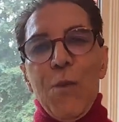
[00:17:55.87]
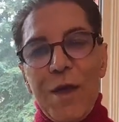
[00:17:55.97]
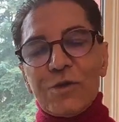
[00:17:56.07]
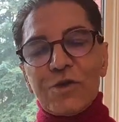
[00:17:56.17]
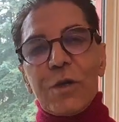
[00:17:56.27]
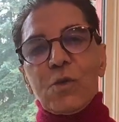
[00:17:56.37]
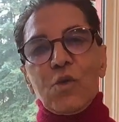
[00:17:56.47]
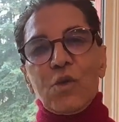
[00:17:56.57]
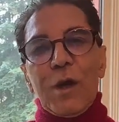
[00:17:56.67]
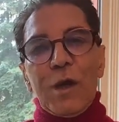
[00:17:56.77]

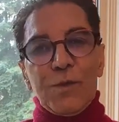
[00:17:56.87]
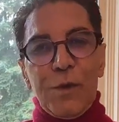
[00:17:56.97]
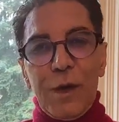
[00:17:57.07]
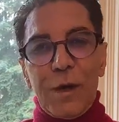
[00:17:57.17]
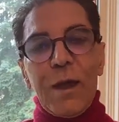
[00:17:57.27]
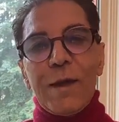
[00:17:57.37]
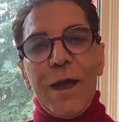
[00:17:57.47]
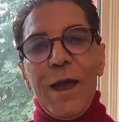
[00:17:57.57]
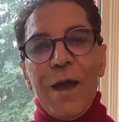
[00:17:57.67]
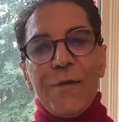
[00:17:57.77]
patients who get
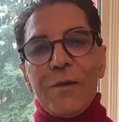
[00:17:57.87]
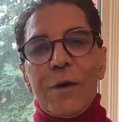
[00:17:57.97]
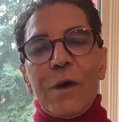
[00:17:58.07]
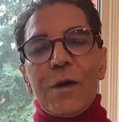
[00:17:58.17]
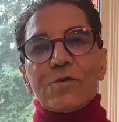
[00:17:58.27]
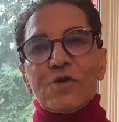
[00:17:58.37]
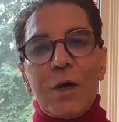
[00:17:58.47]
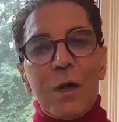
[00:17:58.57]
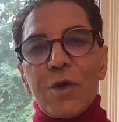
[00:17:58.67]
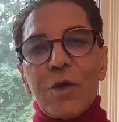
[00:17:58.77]
pregnant, have
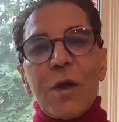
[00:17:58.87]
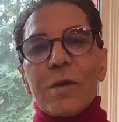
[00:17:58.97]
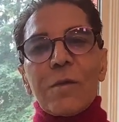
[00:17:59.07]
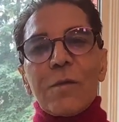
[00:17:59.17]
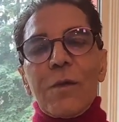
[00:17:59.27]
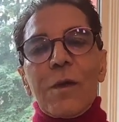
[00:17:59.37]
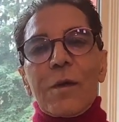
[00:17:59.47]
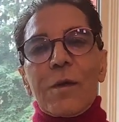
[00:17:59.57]
children,